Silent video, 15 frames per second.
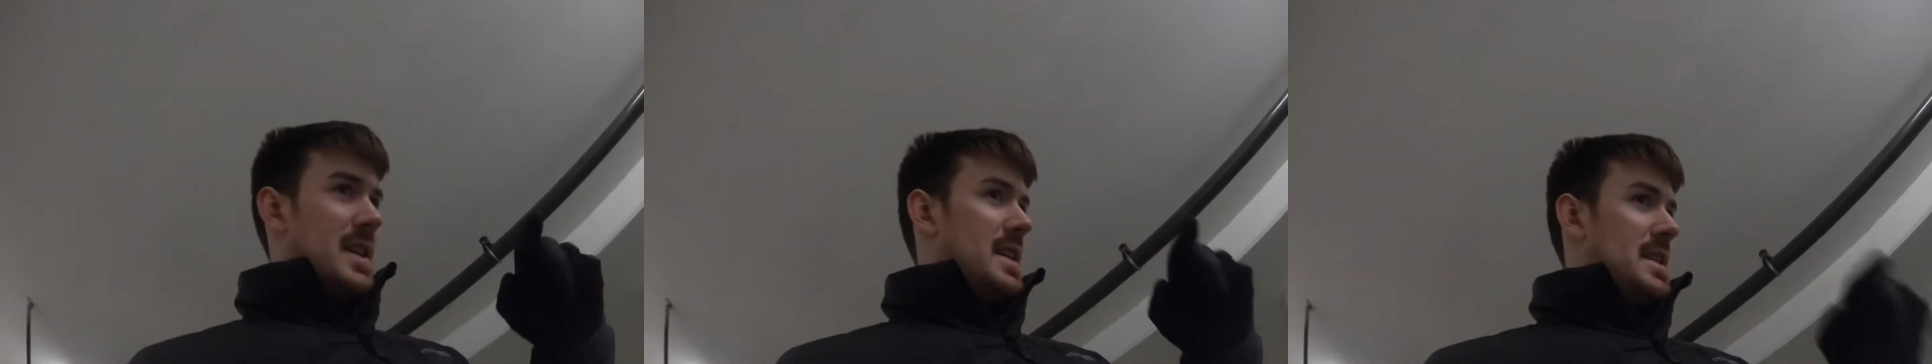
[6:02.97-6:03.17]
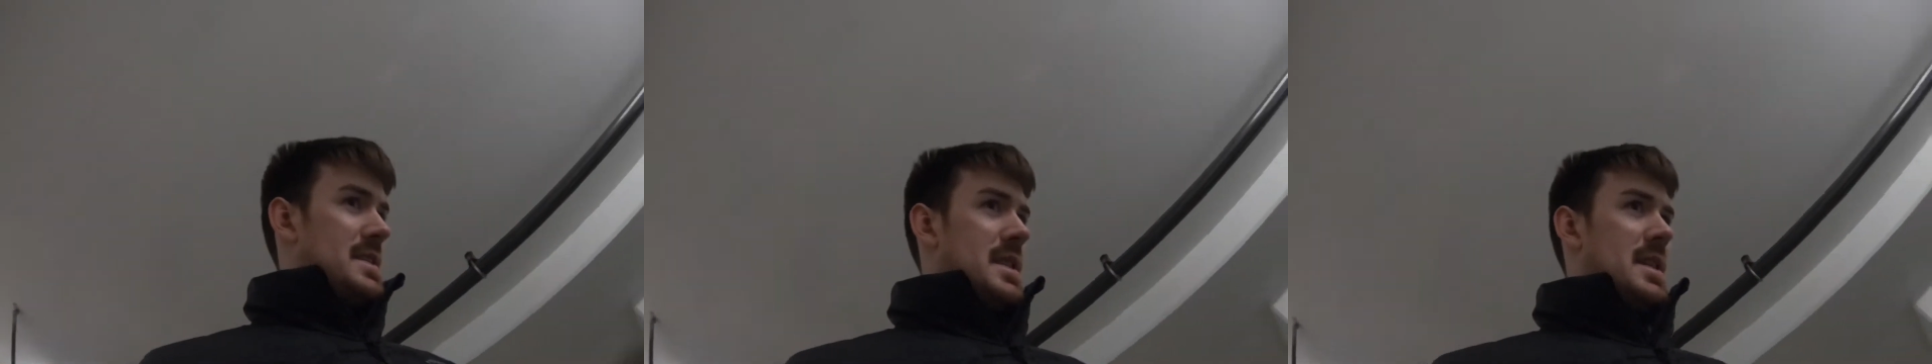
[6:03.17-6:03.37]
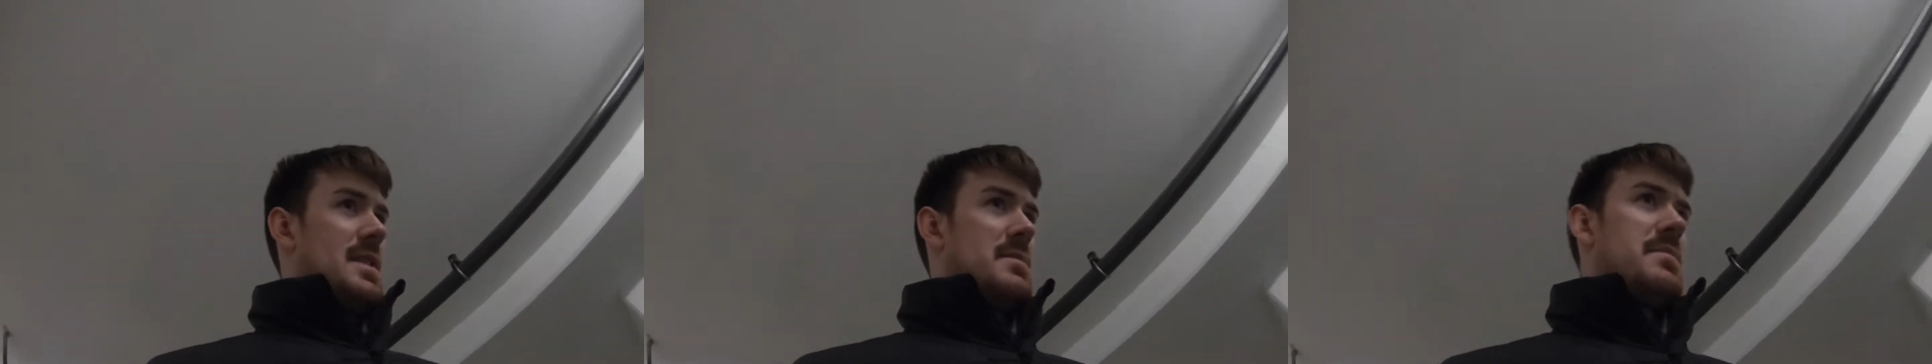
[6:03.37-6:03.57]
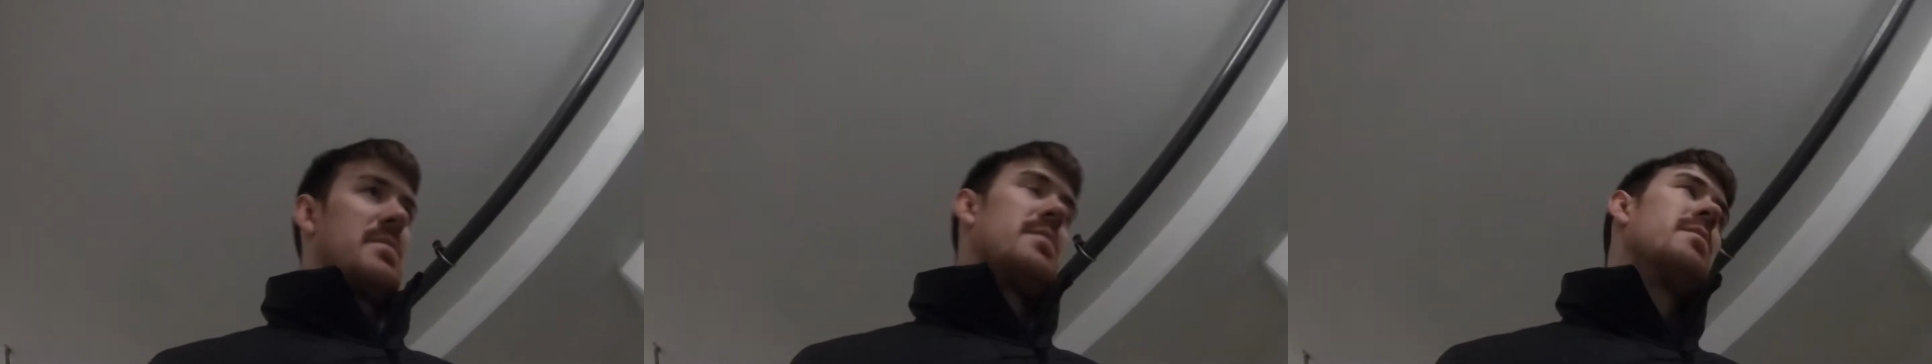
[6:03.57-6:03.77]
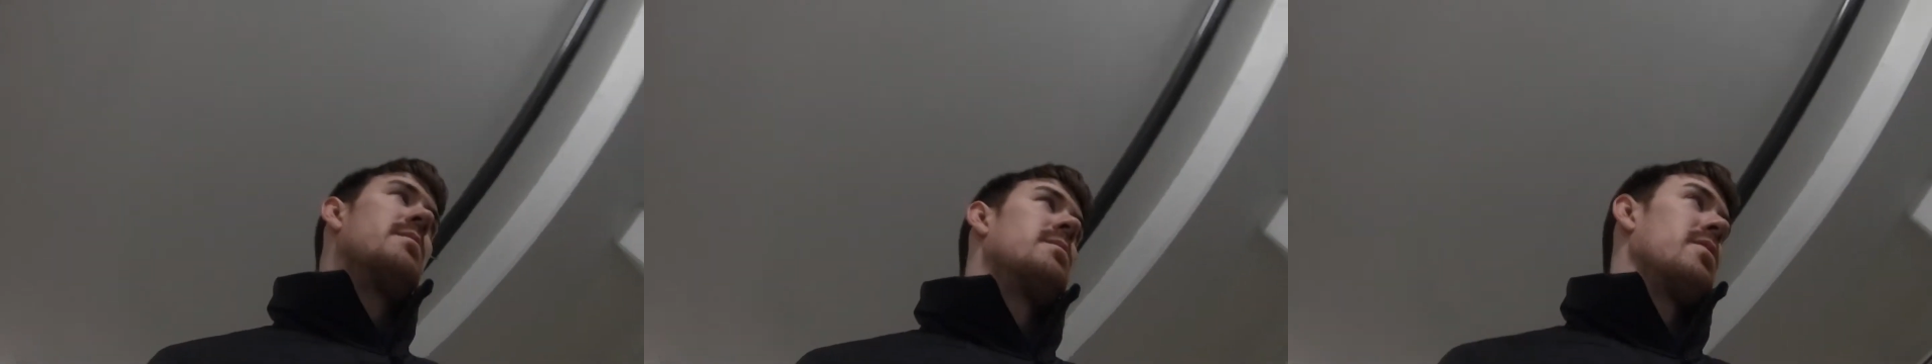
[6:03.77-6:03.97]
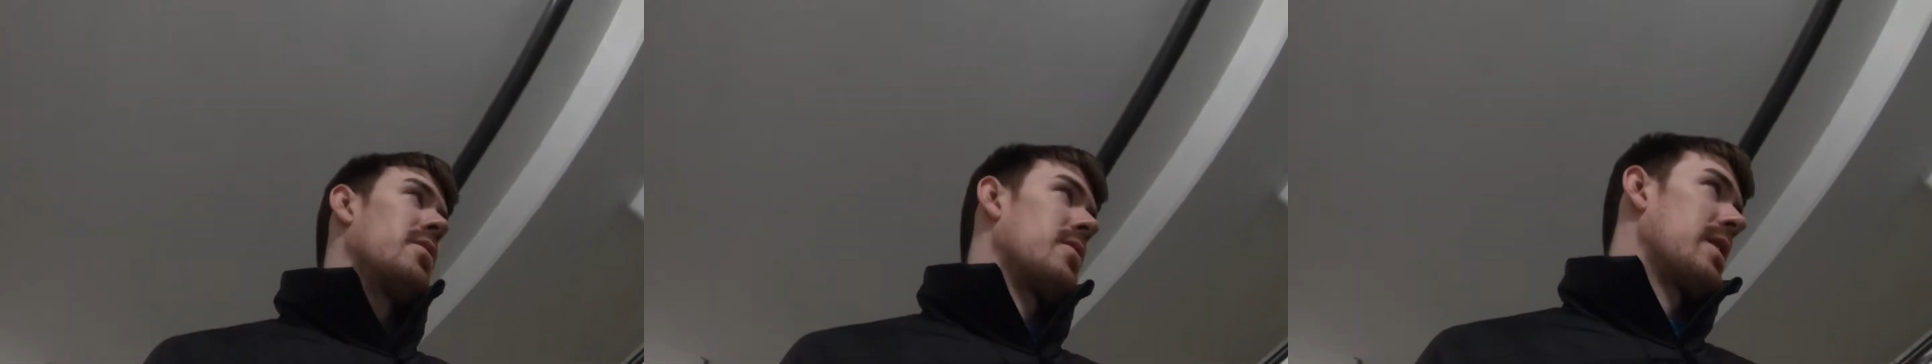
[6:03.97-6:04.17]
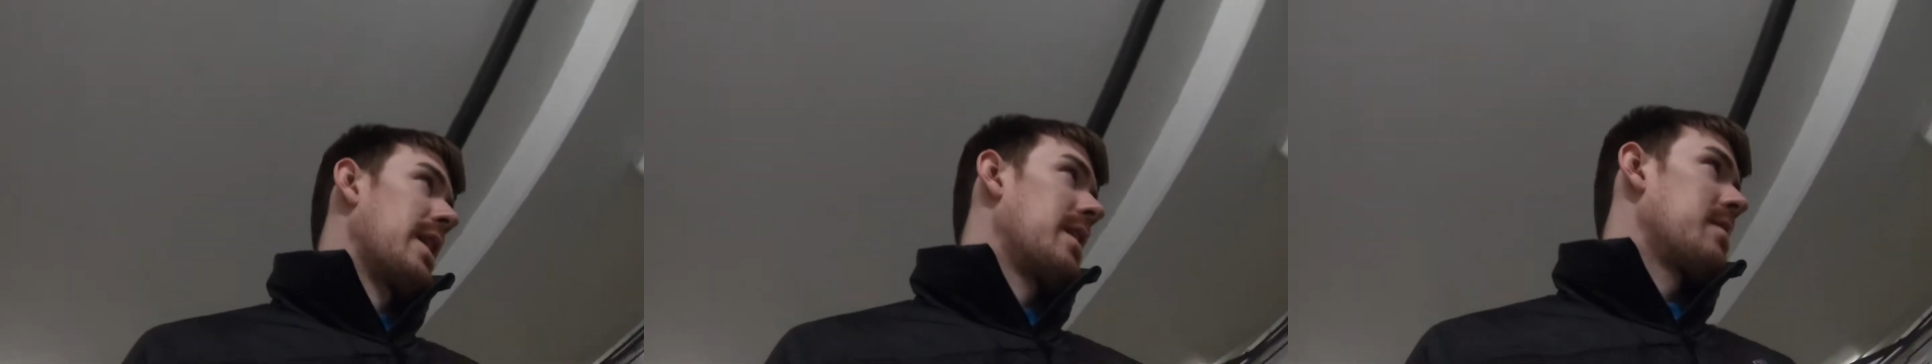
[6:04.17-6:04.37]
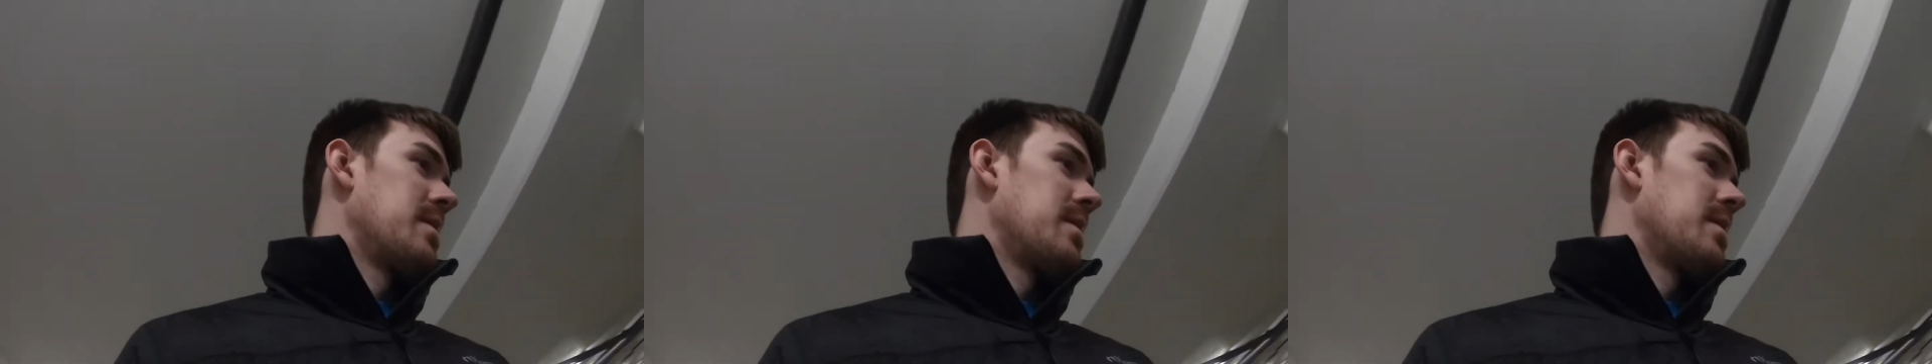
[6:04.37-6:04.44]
to sell it before that,